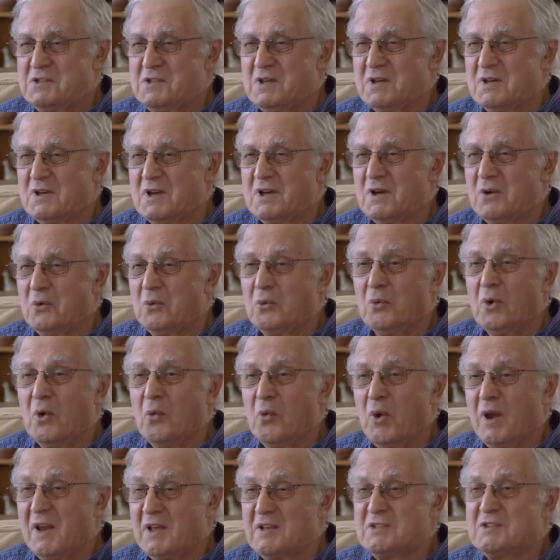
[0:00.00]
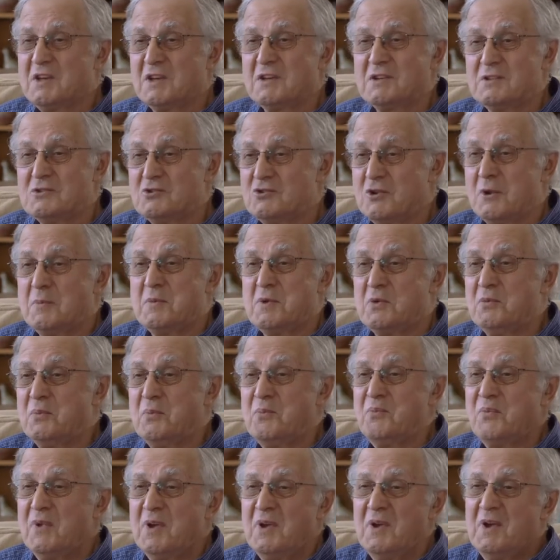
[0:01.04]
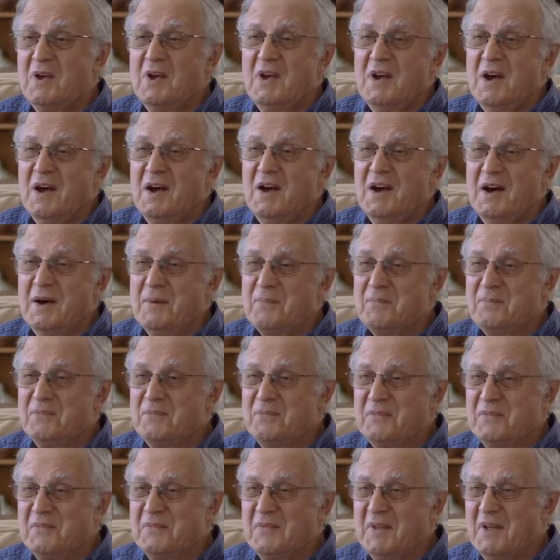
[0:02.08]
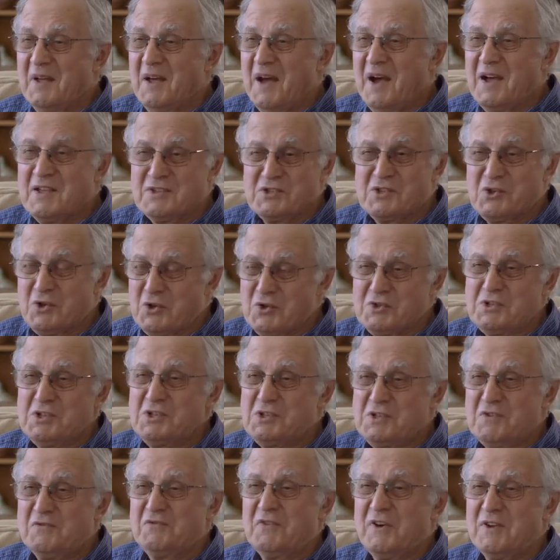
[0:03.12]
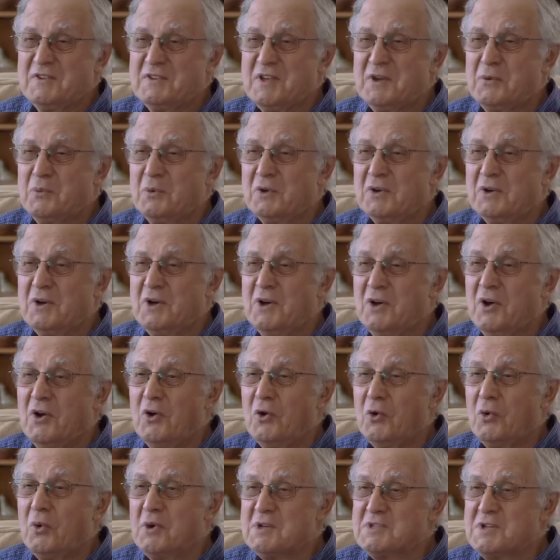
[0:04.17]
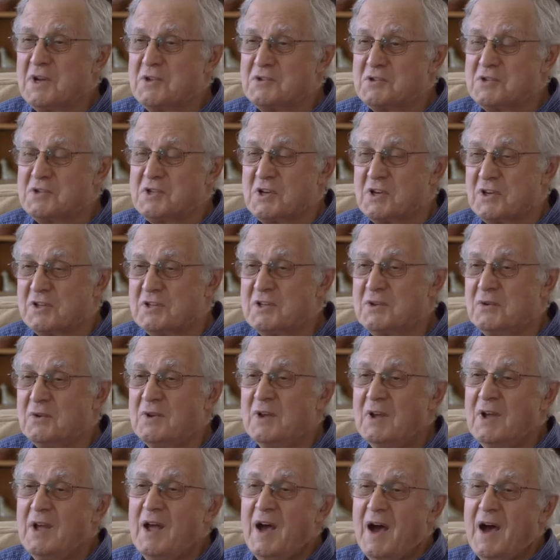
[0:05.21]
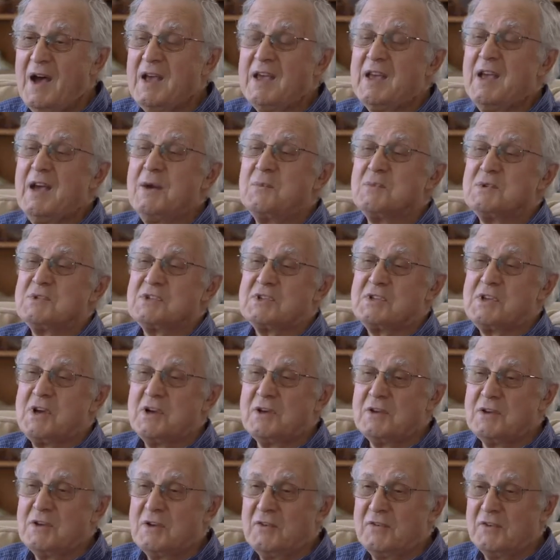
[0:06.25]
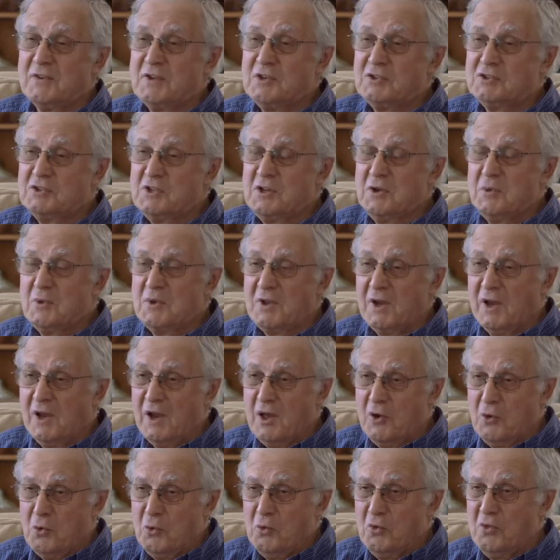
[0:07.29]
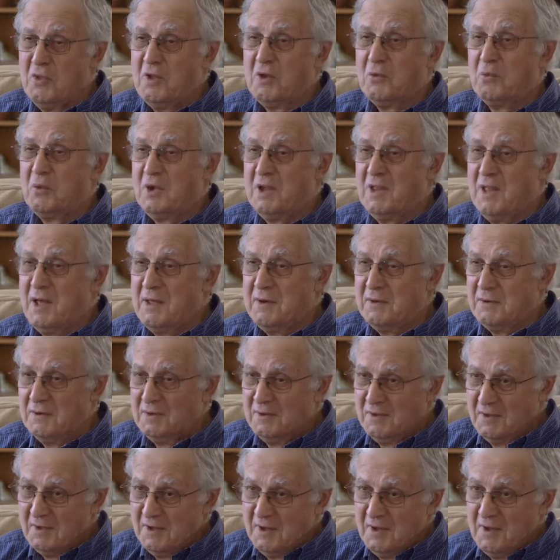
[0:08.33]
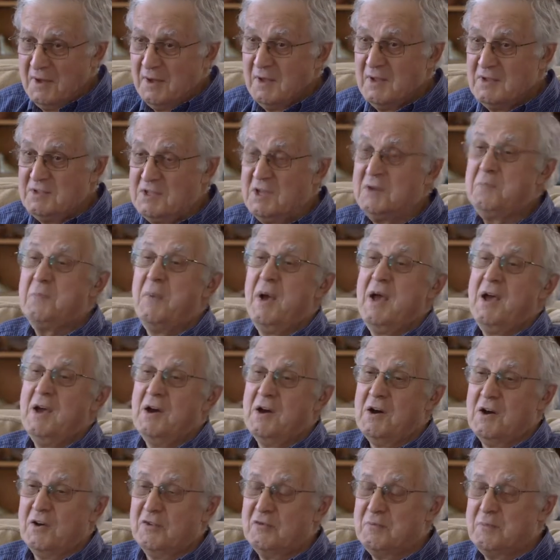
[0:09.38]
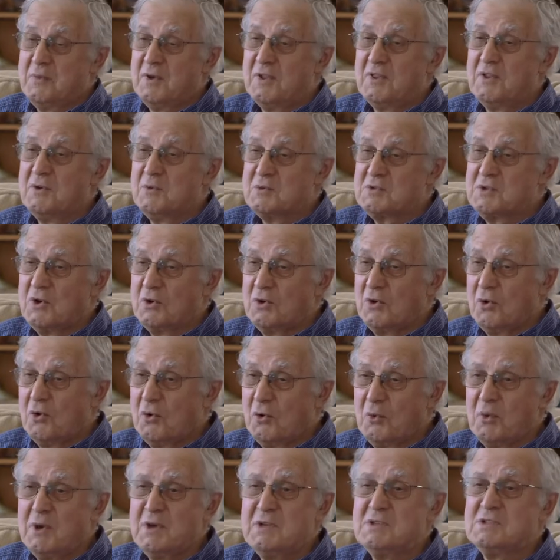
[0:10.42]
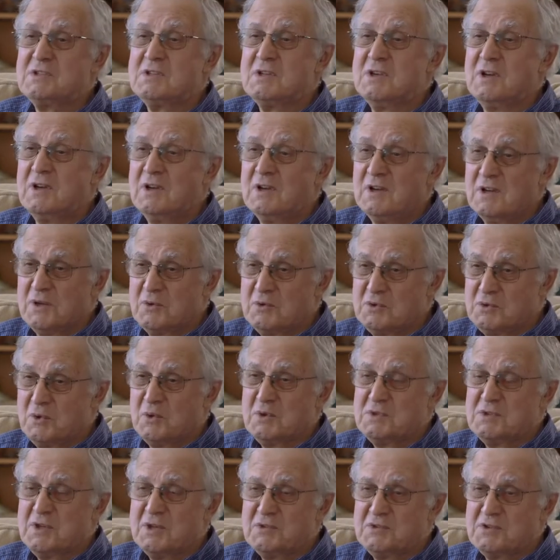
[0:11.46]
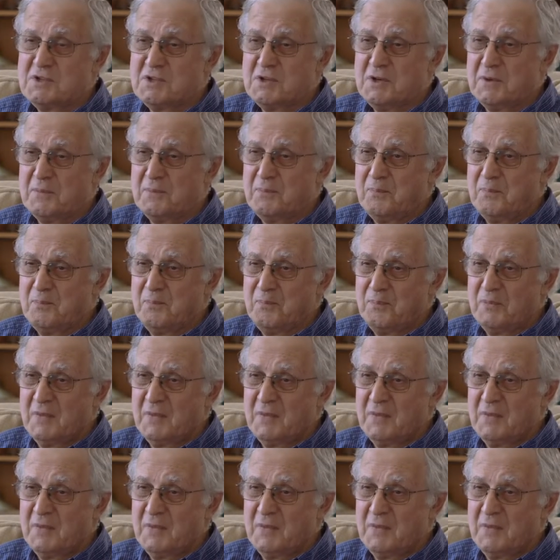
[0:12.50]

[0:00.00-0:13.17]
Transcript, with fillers: uh, were willing to contribute. Um, our sources of funding were always uncertain. ICANN was started off initially with a loan that we then did pay off, but there was always, it was always uncertain.